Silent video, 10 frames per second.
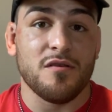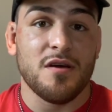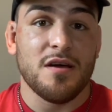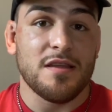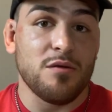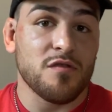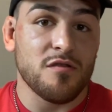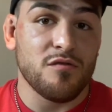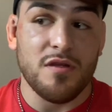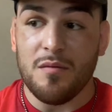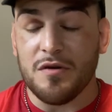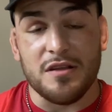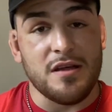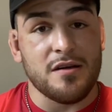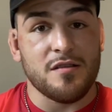that he was going to do that, but he
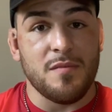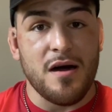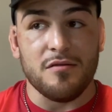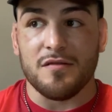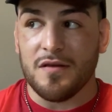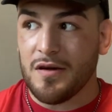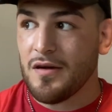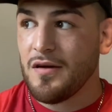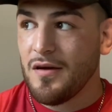knocked him out. It's like,